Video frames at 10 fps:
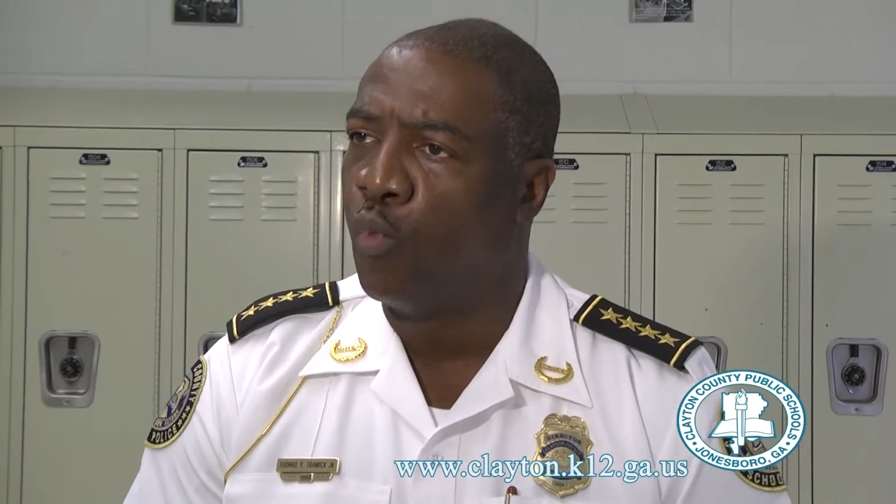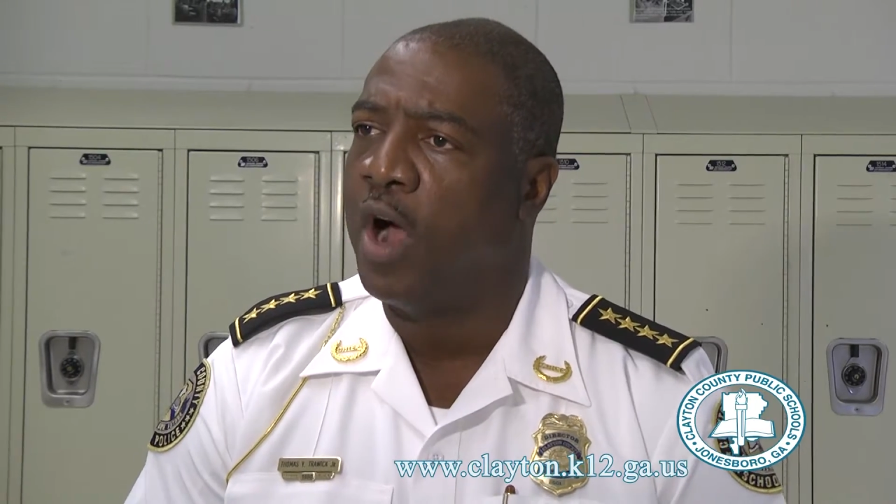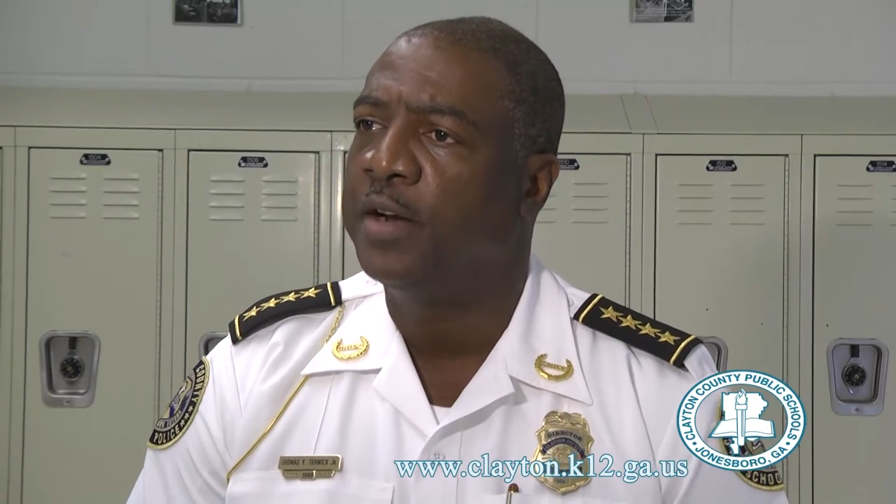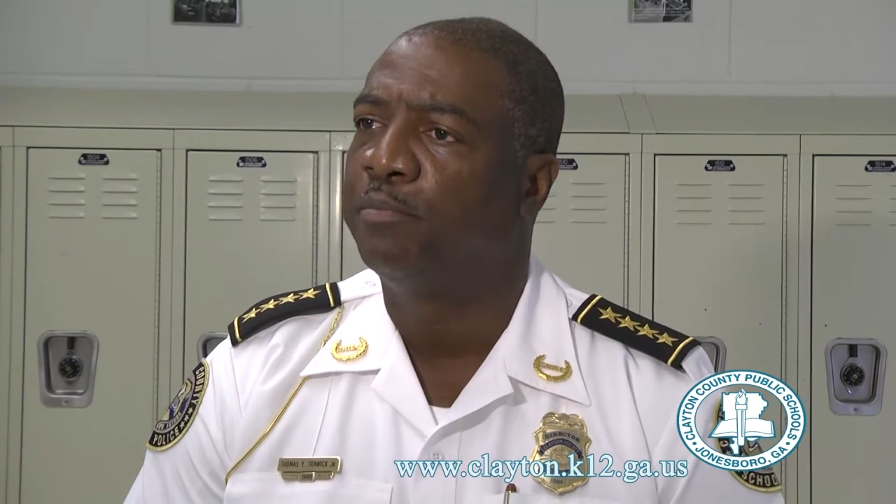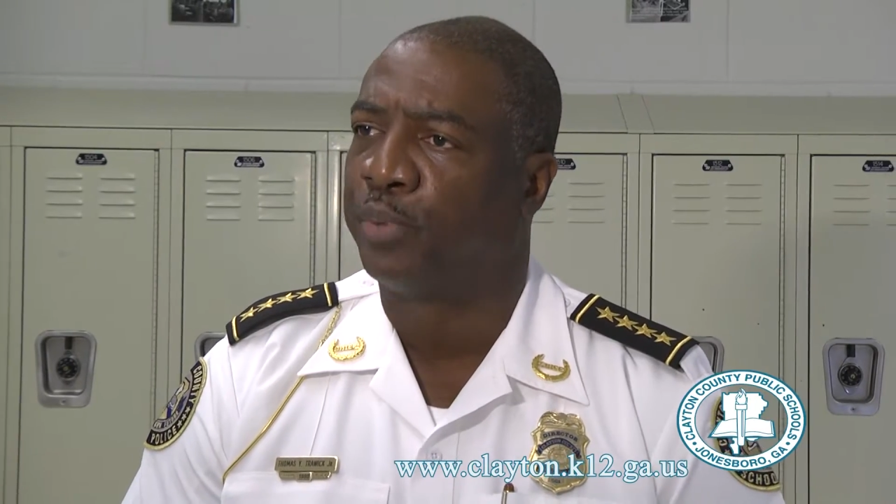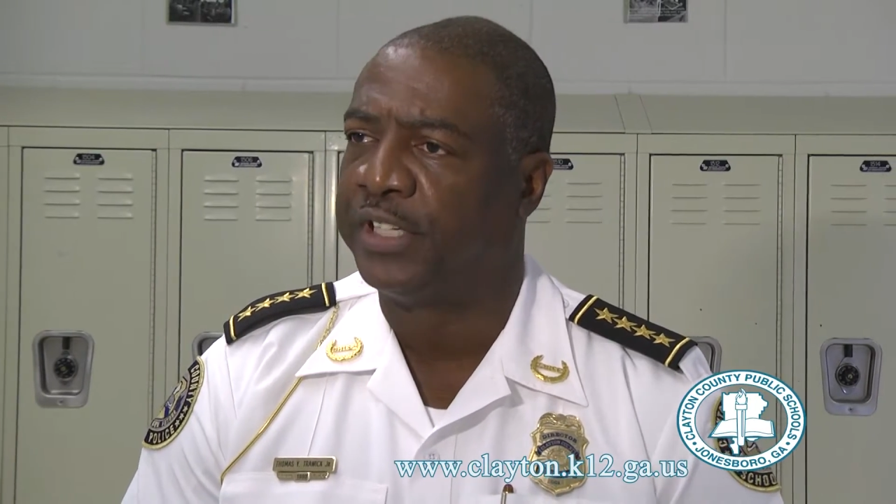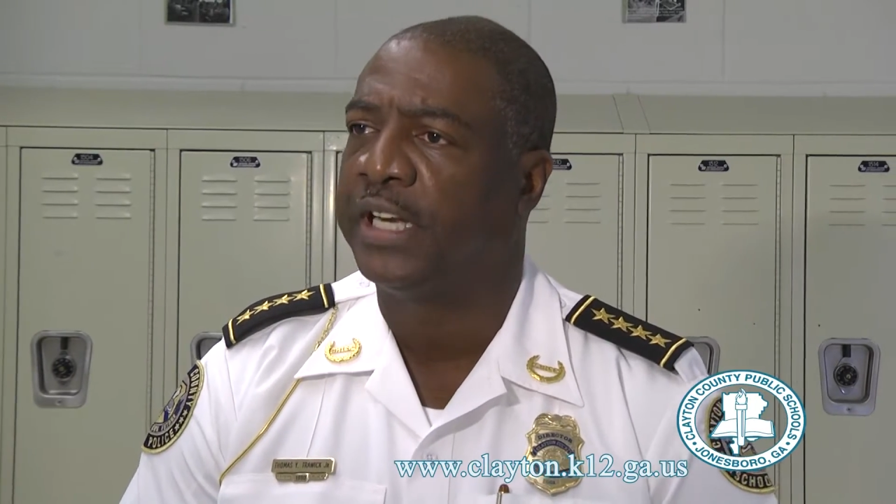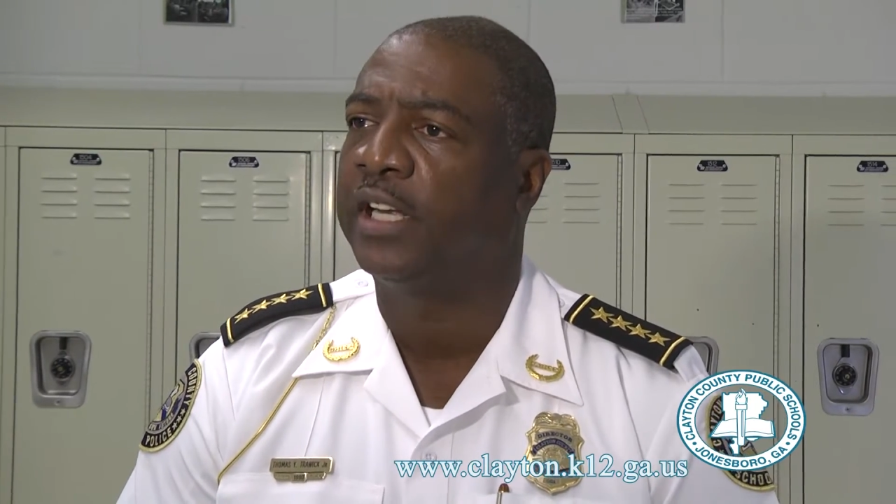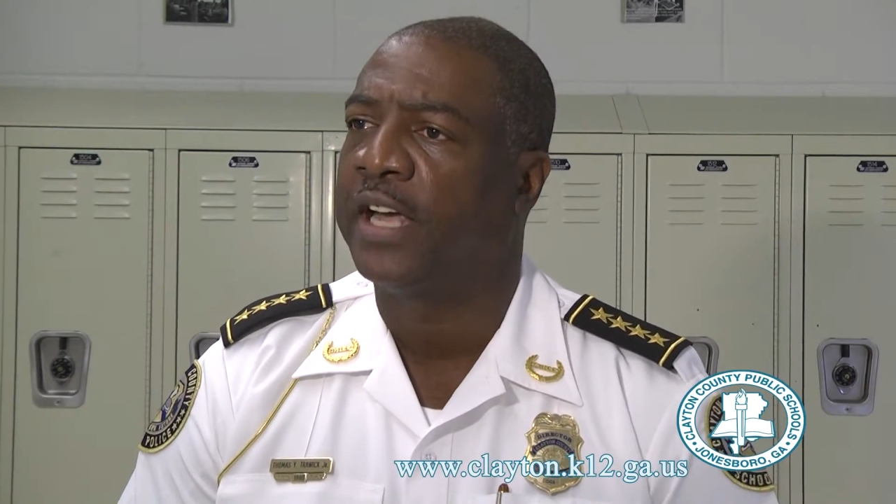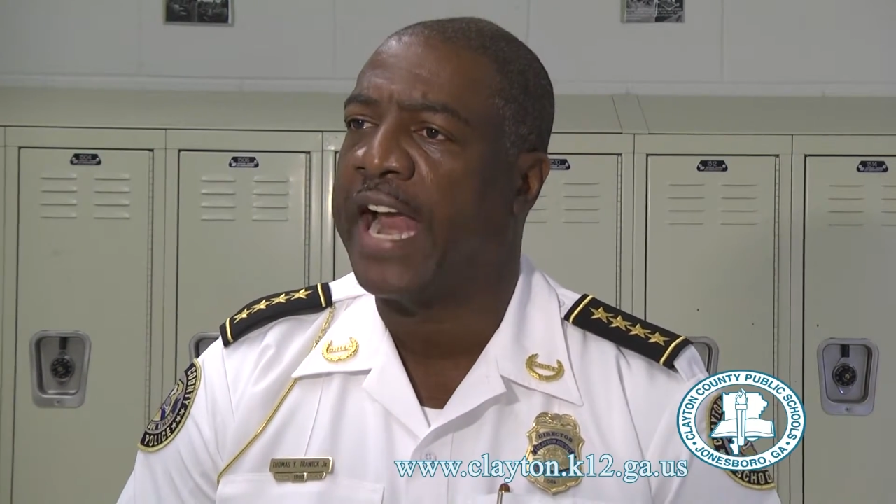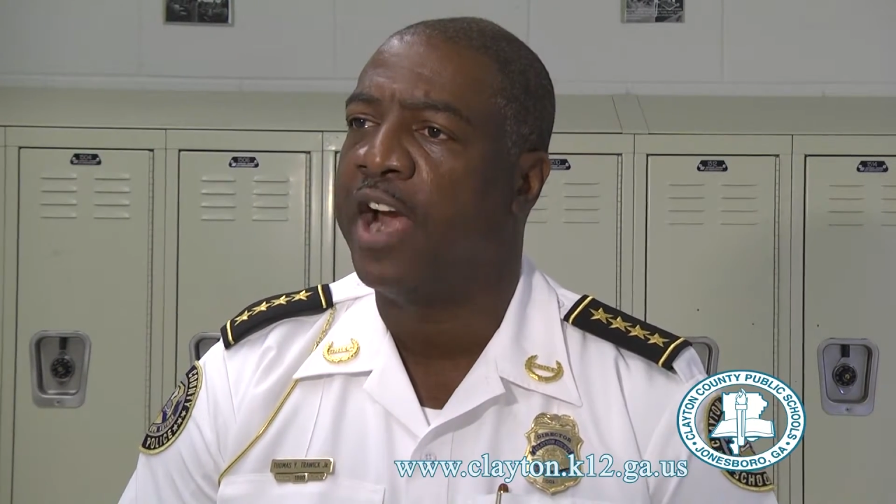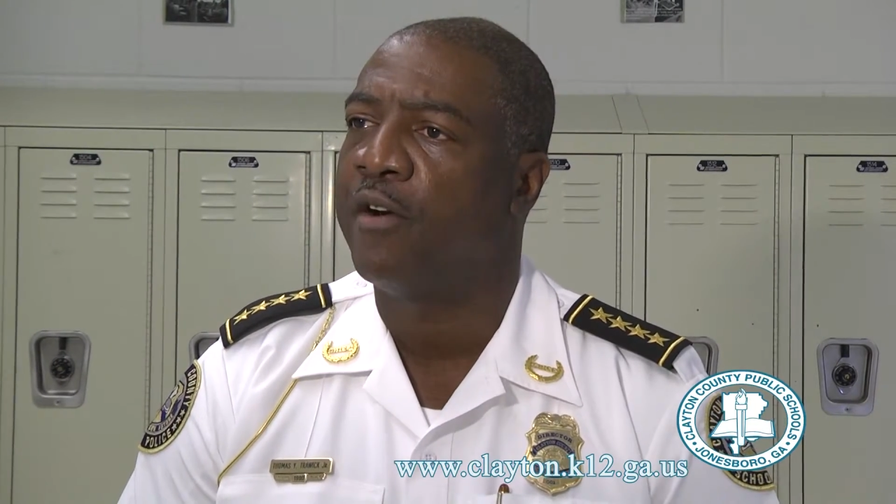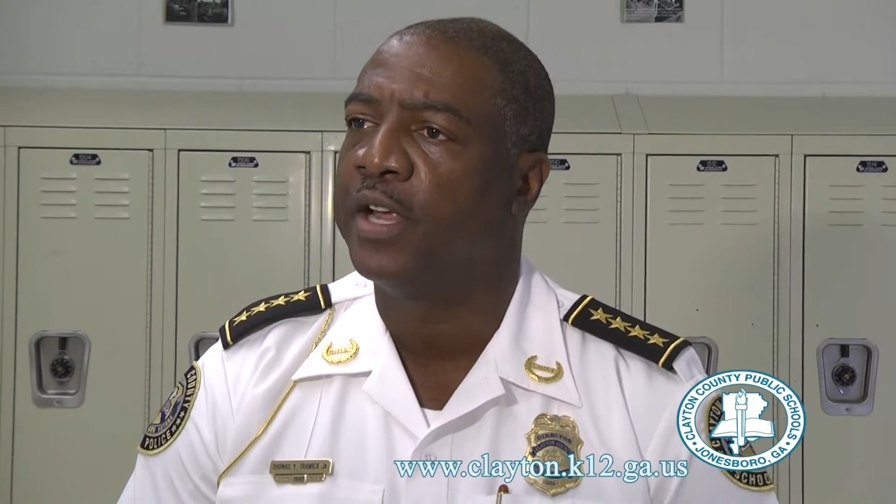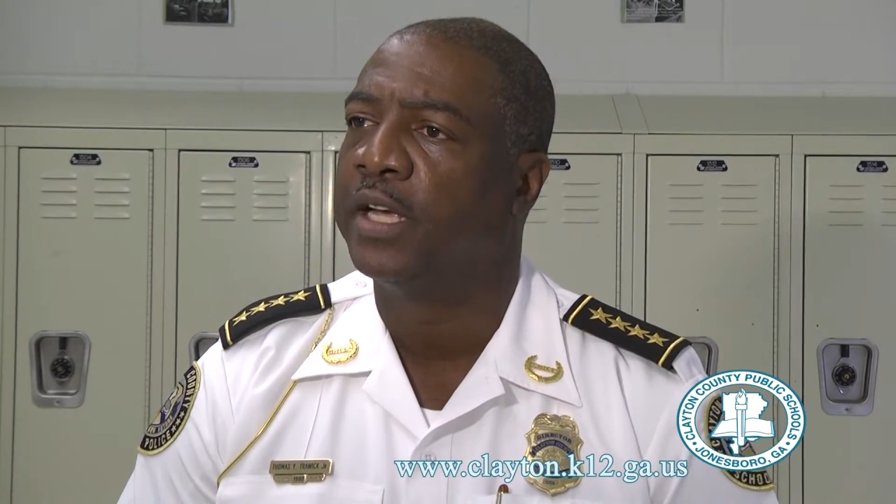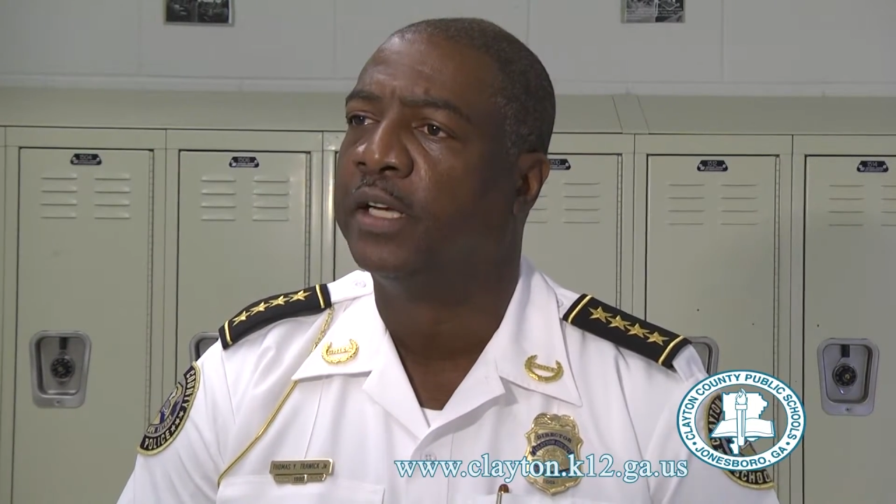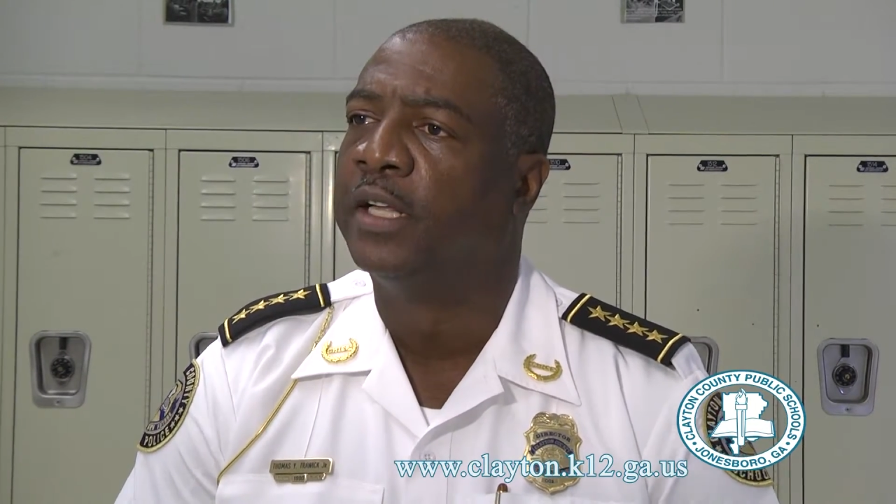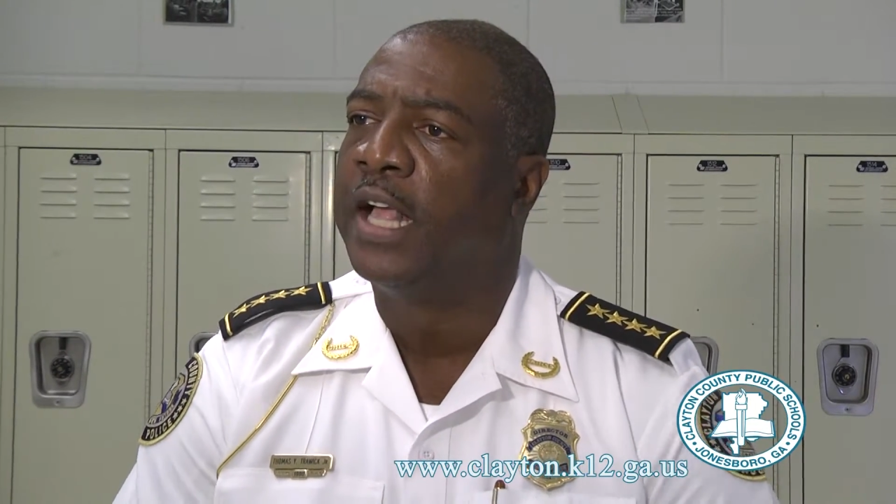one particular area